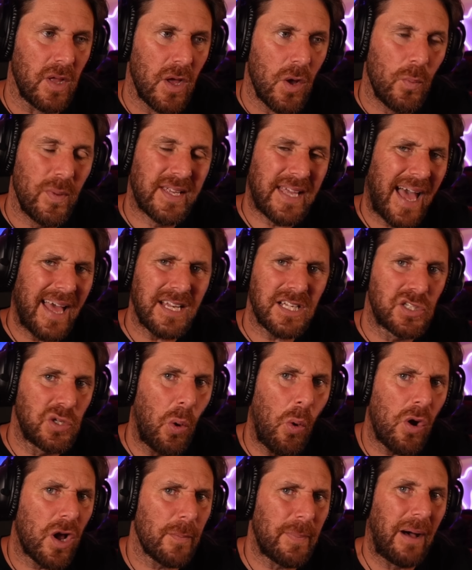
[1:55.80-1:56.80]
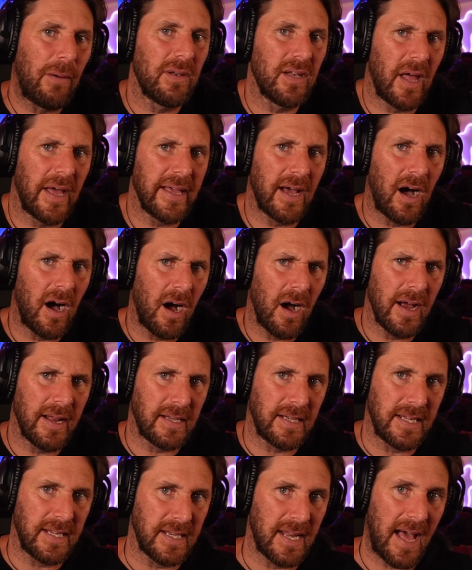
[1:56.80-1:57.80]
we can't talk about
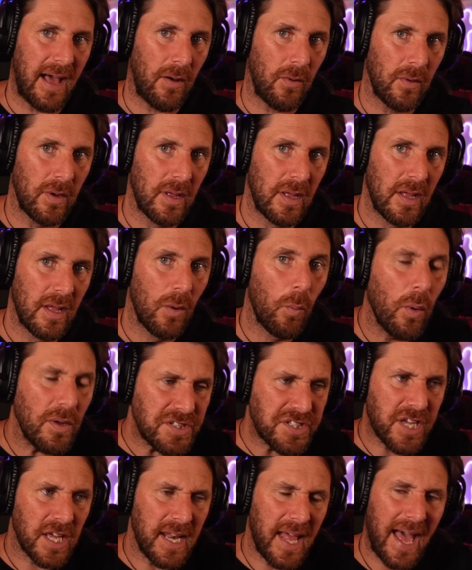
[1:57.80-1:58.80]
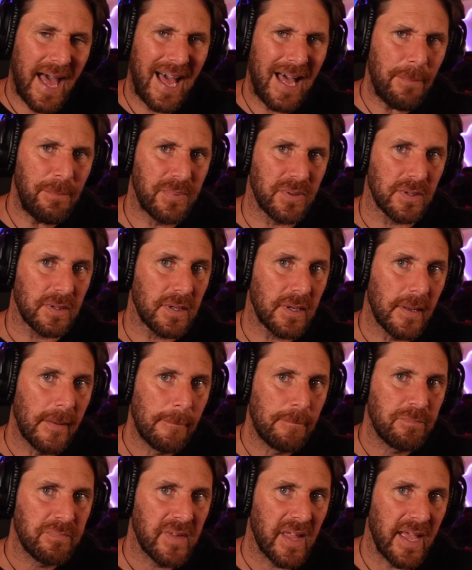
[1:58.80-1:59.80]
lightheartedly now what's going to happen
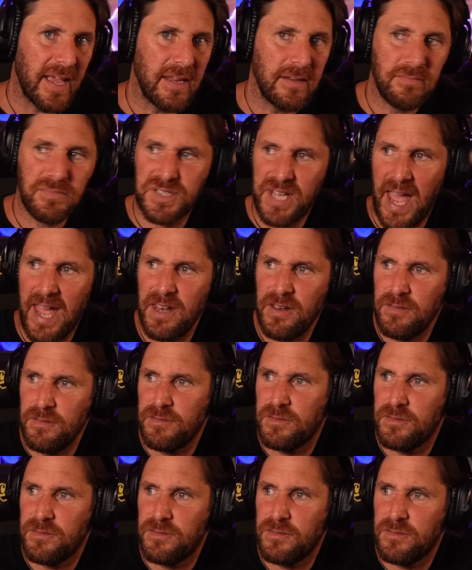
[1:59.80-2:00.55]
in 10